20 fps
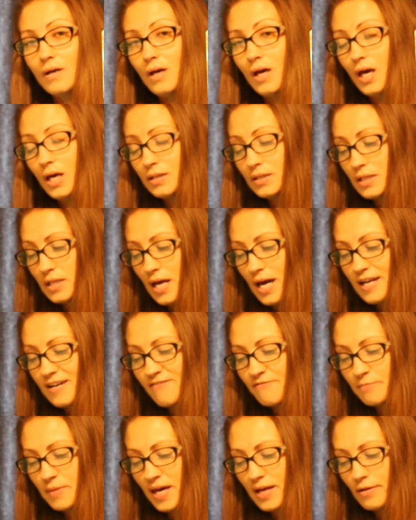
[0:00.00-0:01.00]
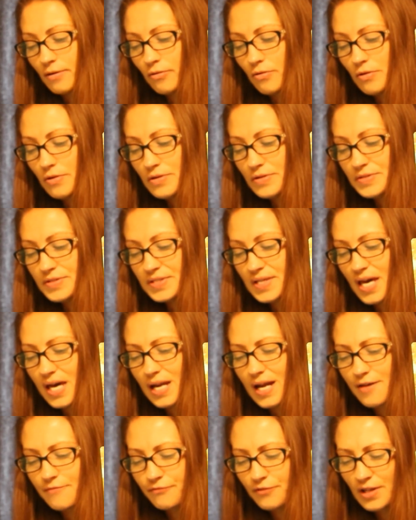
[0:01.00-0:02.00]
And the Nine of Pentacles. And
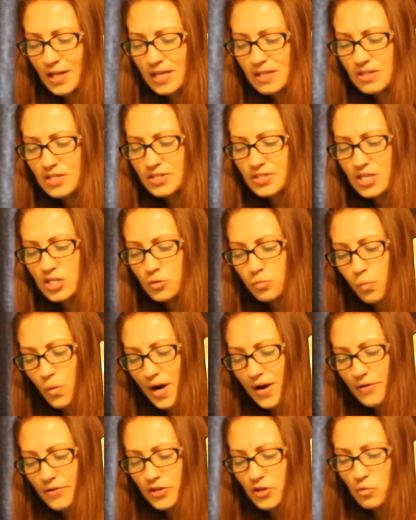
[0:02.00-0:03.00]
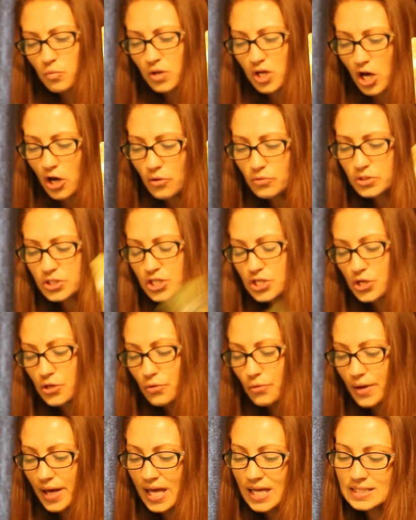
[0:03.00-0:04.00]
I feel like this is where you go
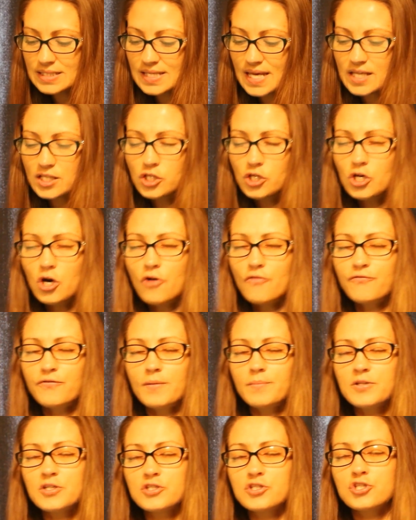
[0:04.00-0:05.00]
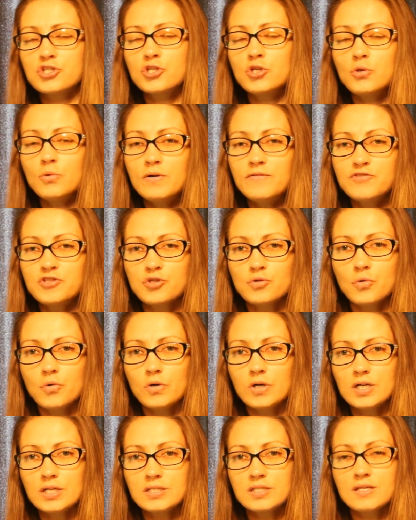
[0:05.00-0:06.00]
to. It's like you go from this Two of
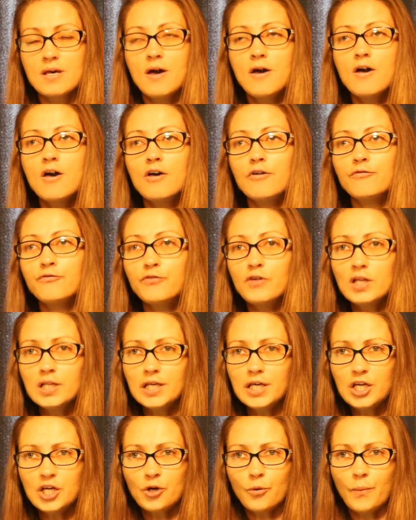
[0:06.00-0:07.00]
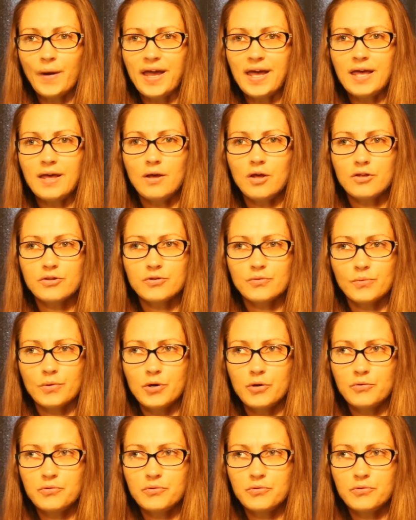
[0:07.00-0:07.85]
Swords, feeling your way through